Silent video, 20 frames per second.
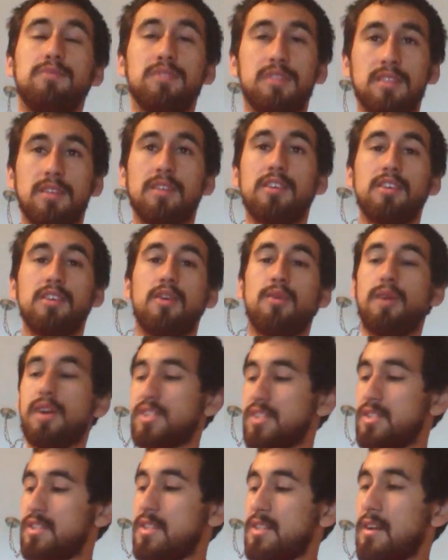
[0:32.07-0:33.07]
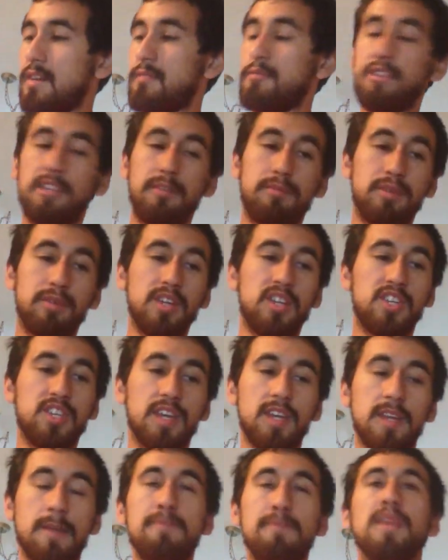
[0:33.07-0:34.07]
with the good questions there. I really
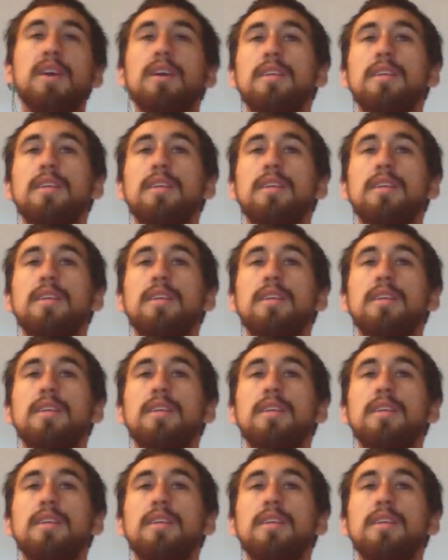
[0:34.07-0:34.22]
appreciate it.